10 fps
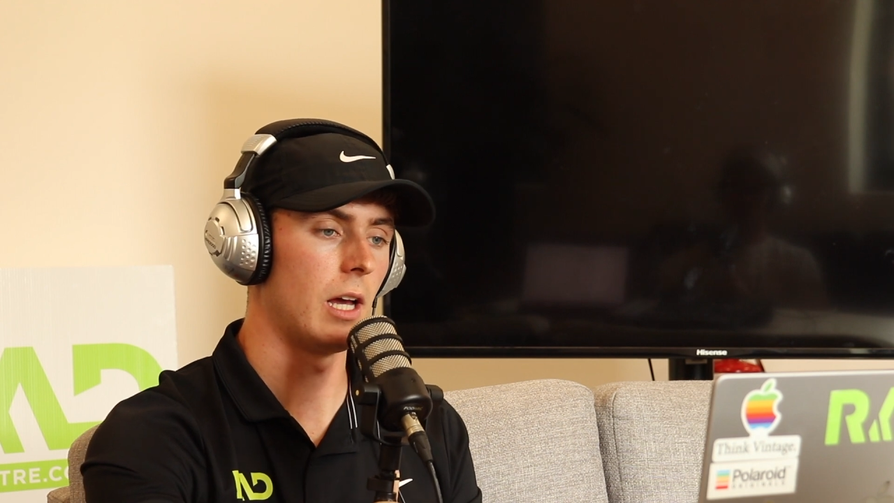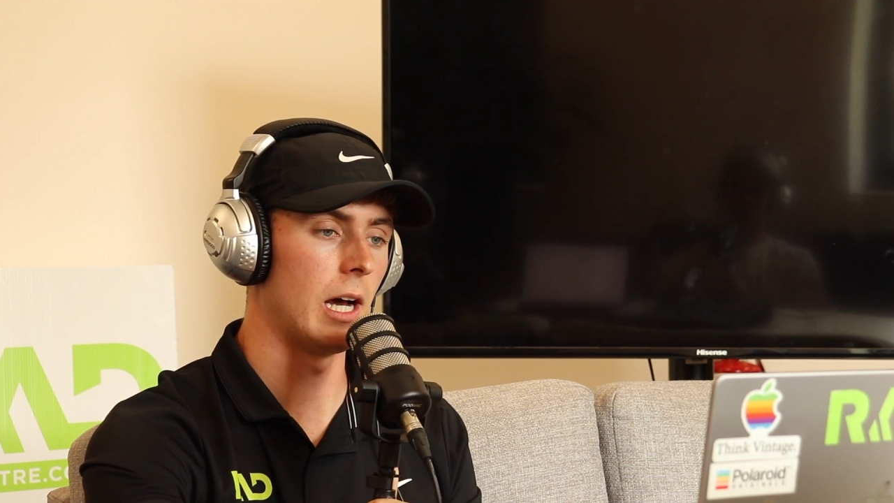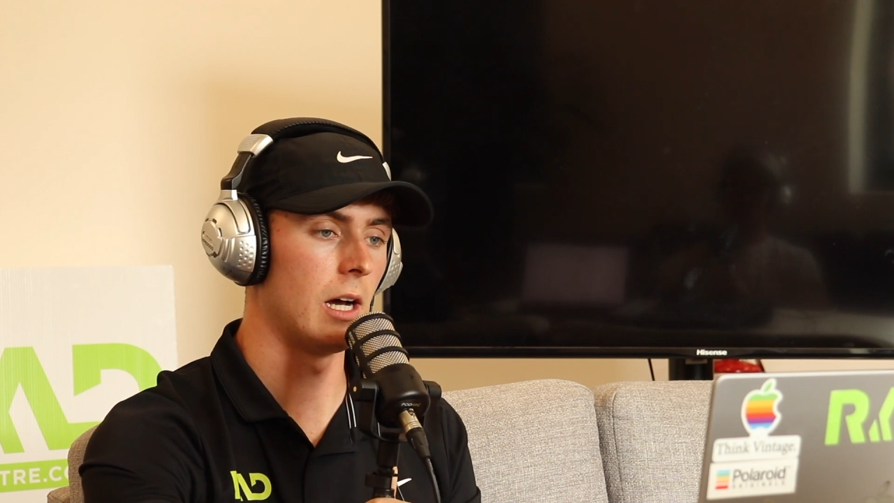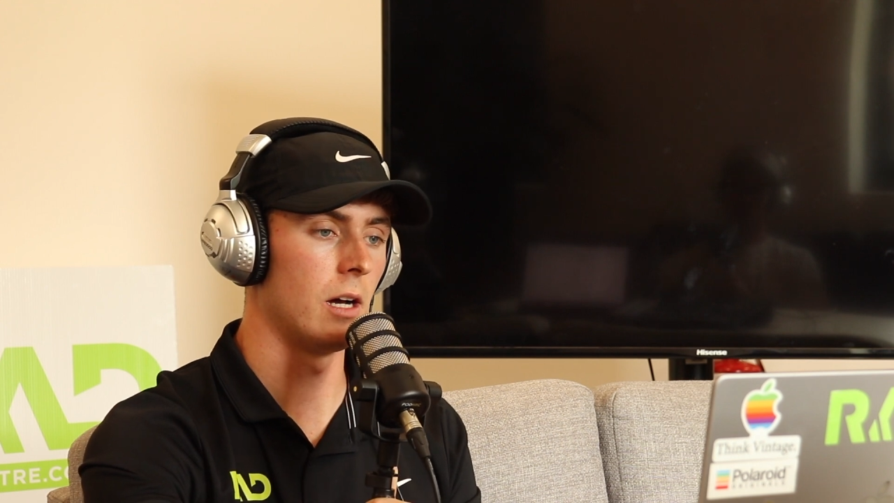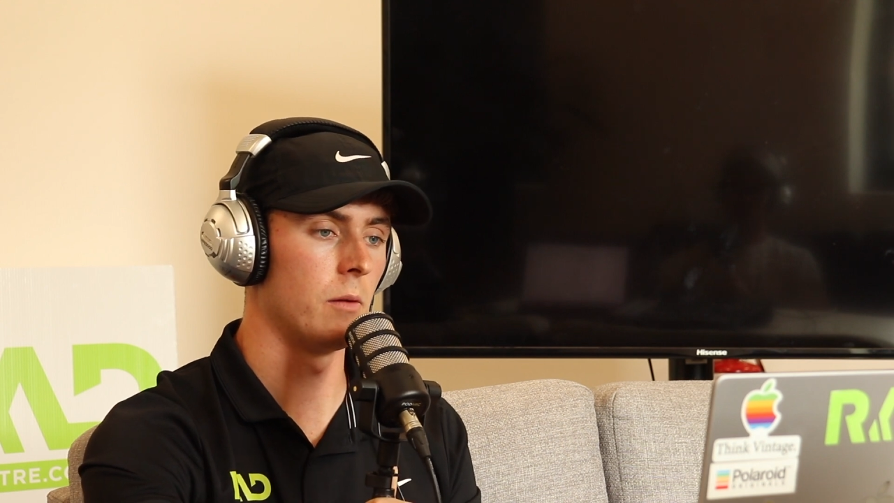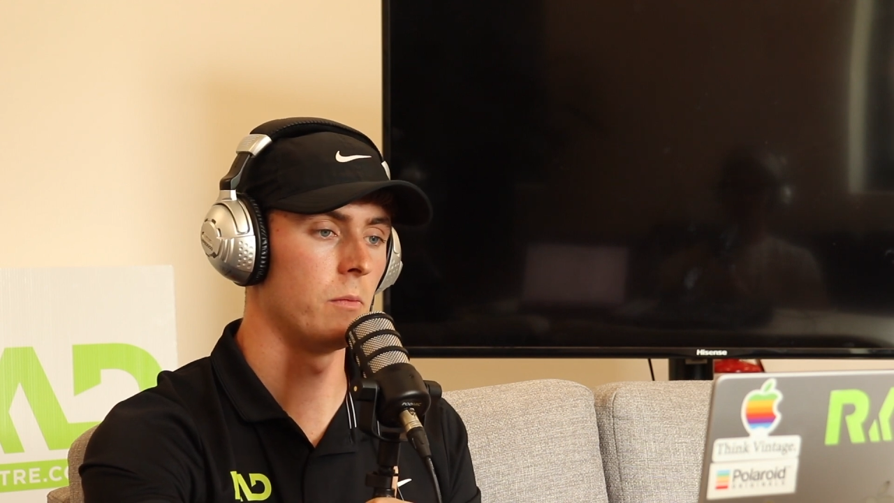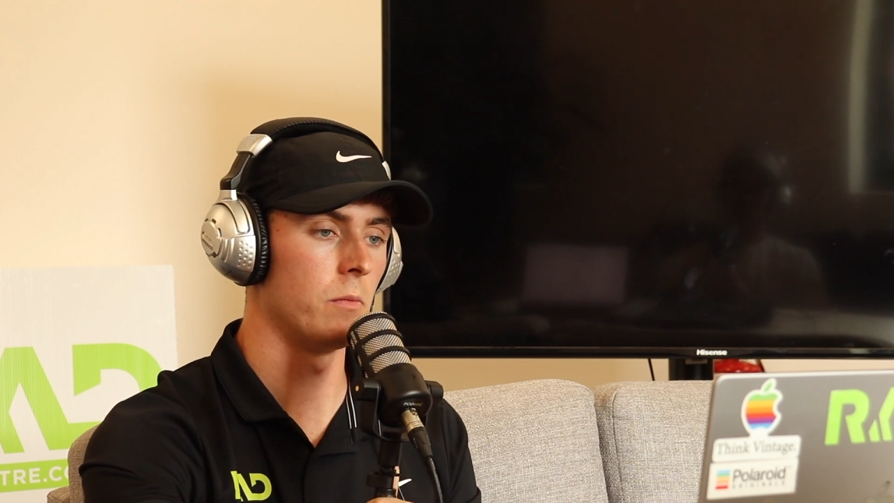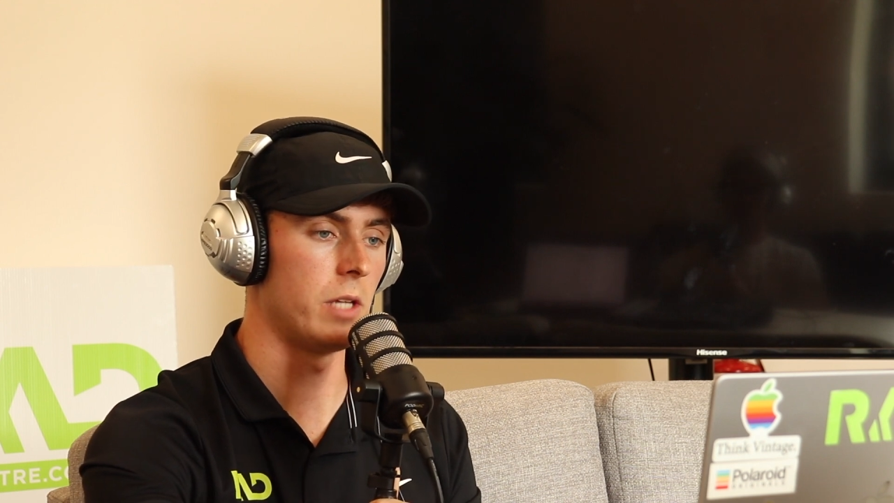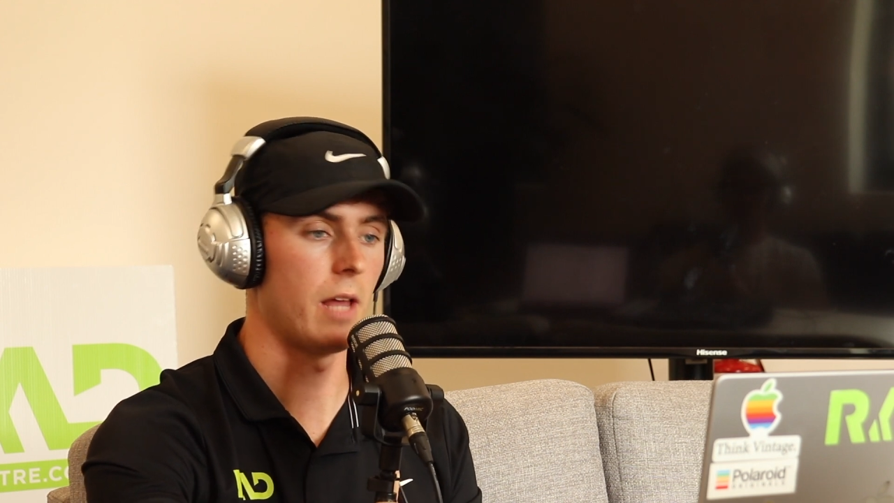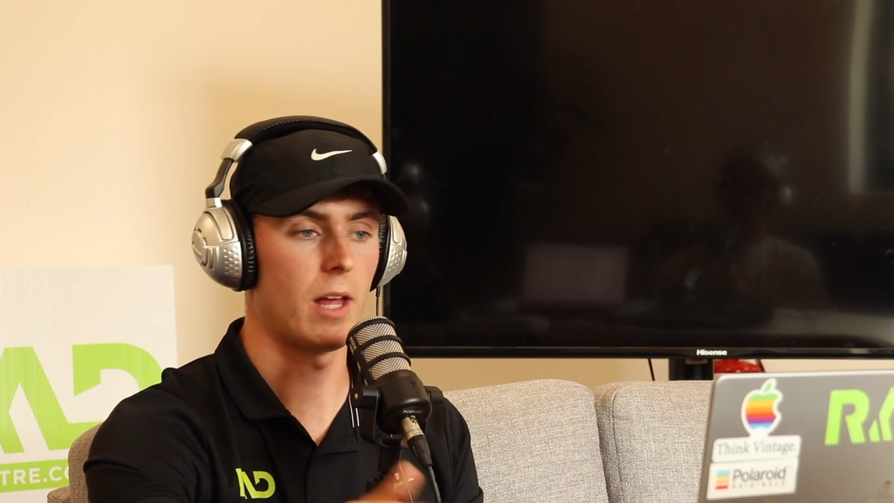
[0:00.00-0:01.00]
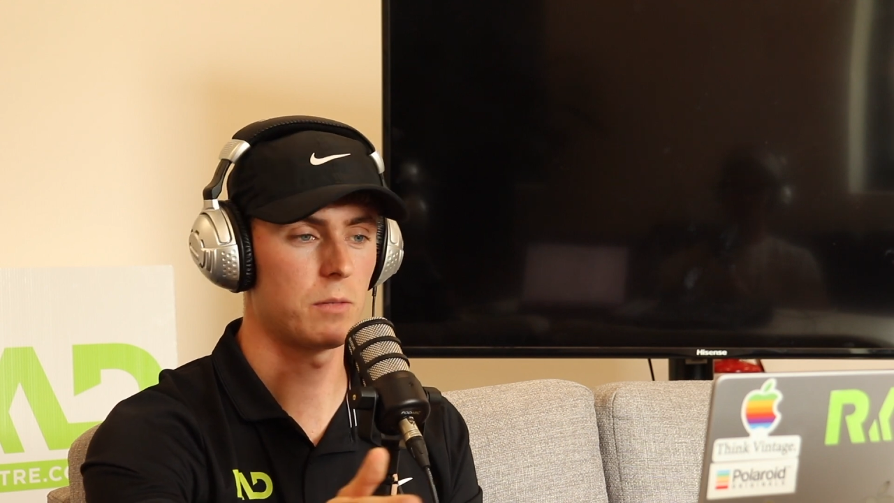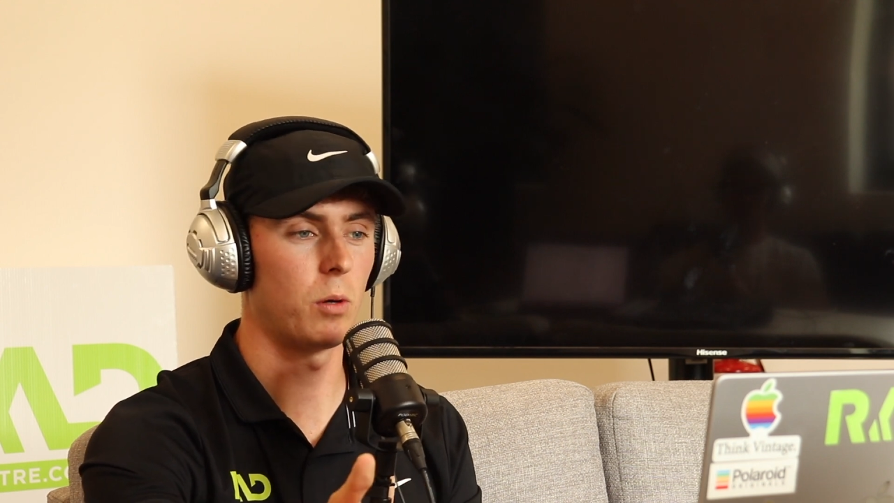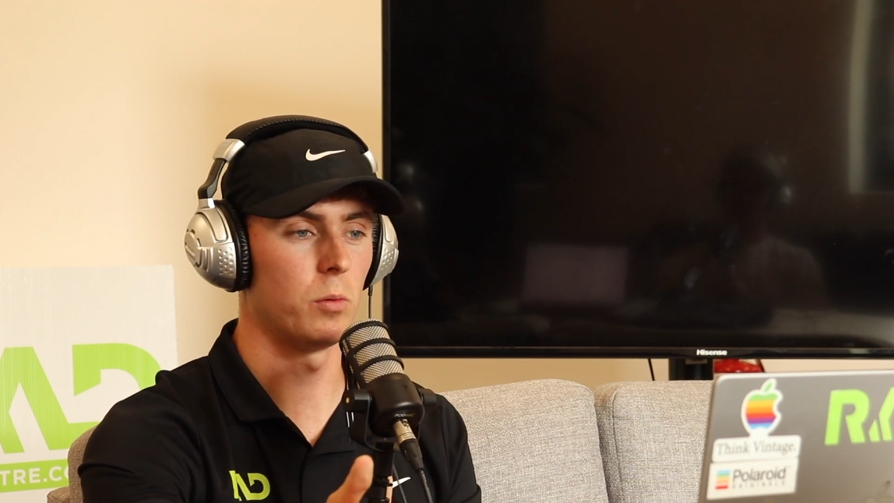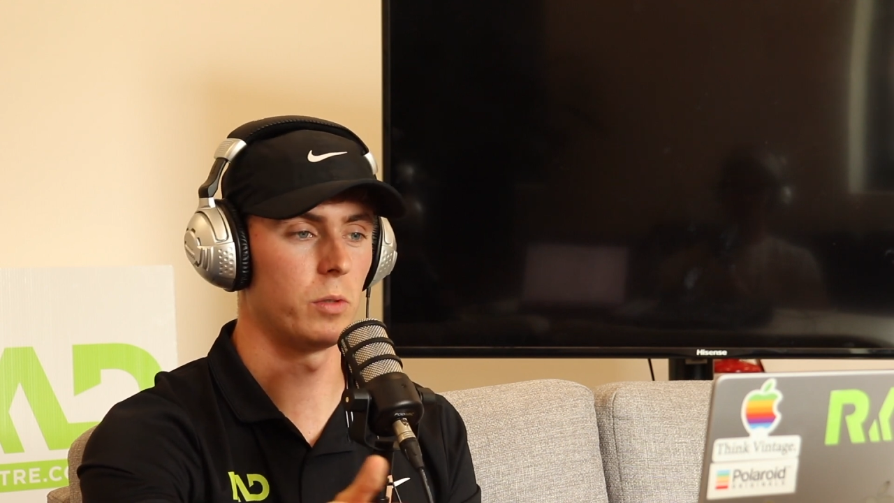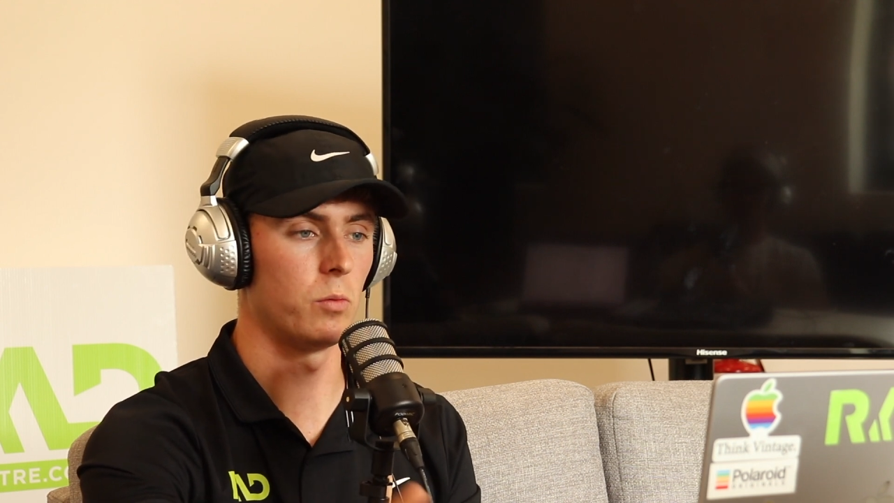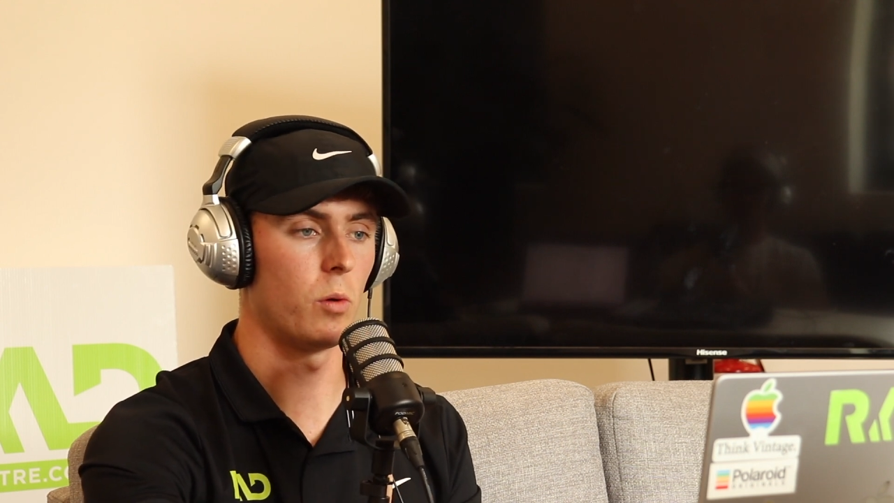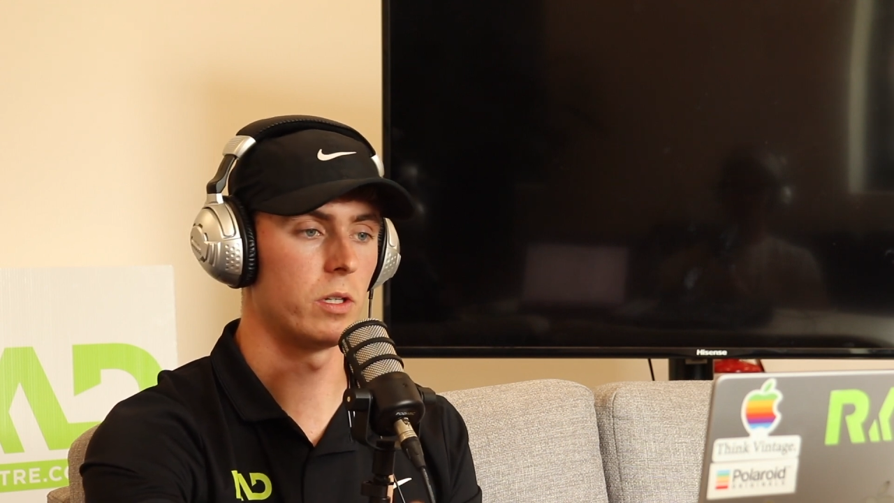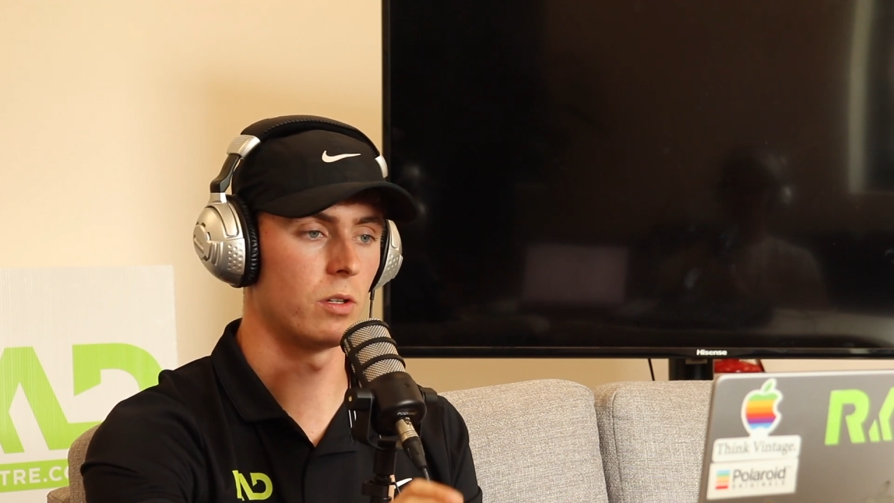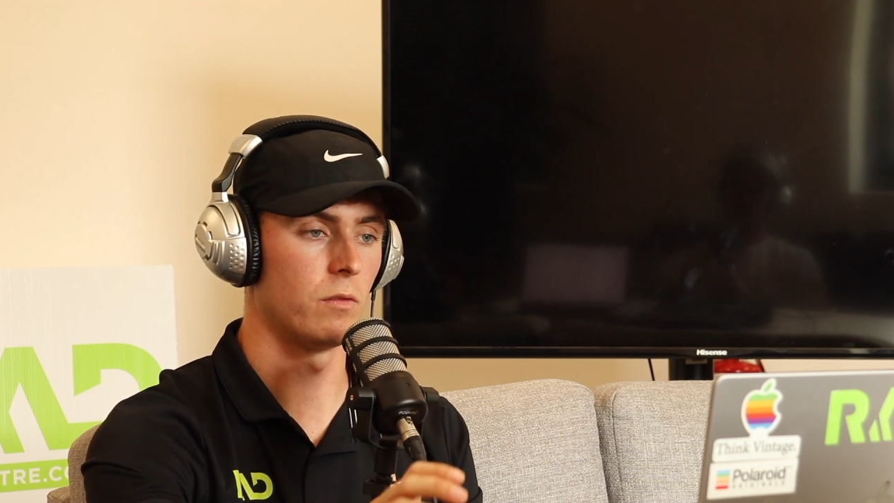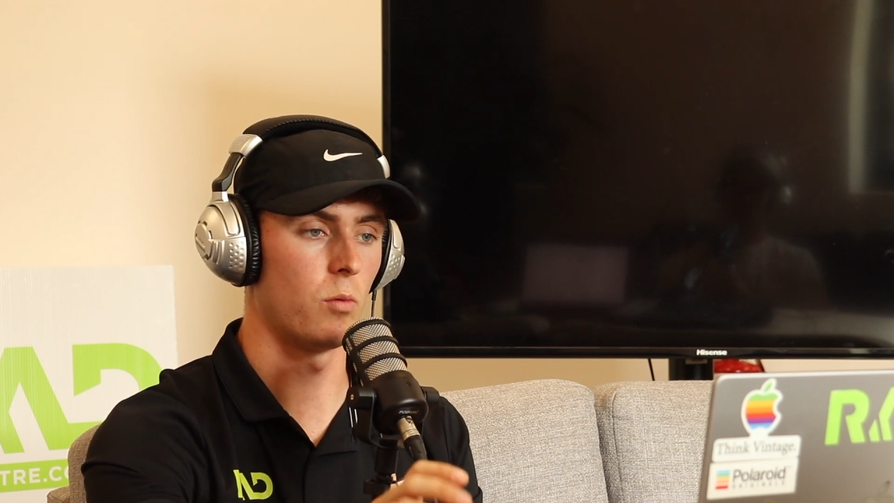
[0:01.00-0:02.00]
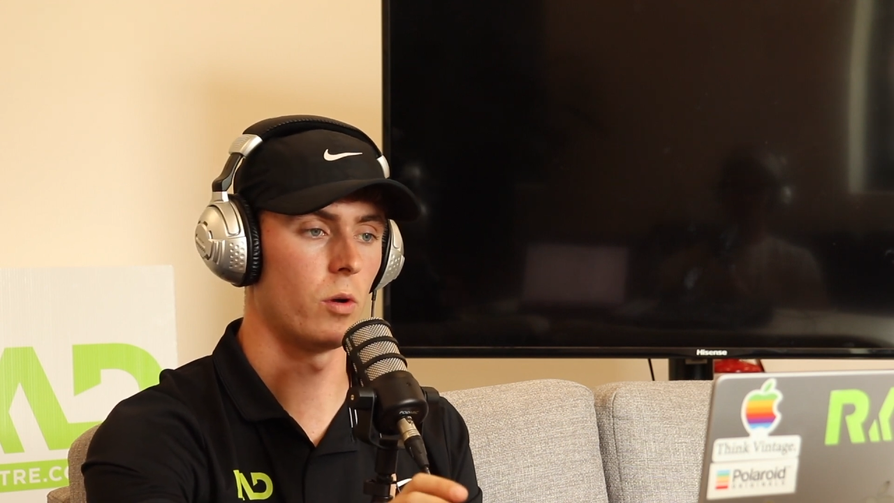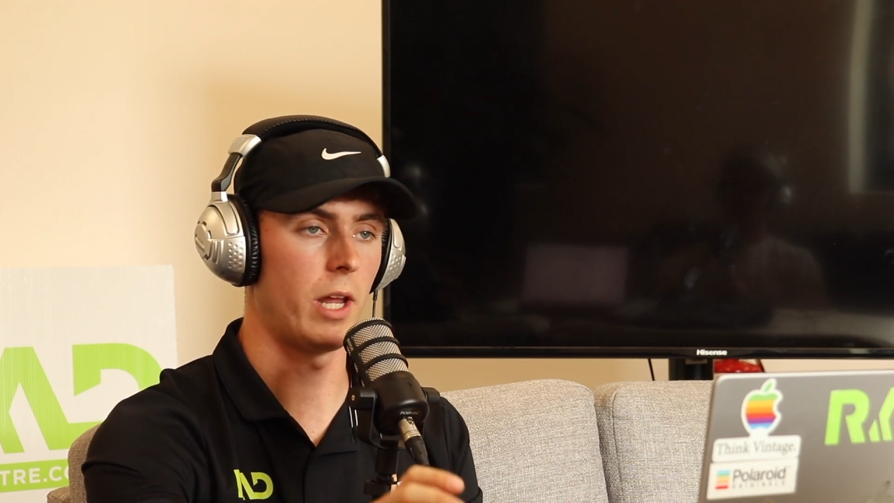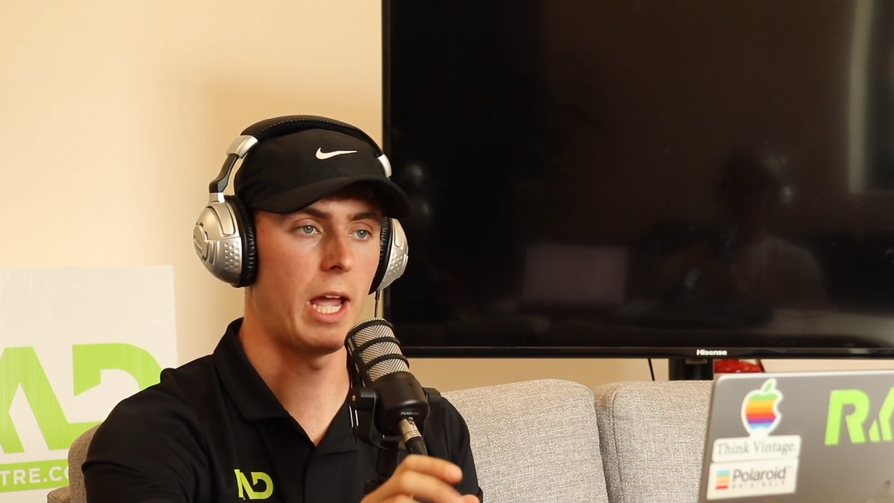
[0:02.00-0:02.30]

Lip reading: That's probably what we sort of want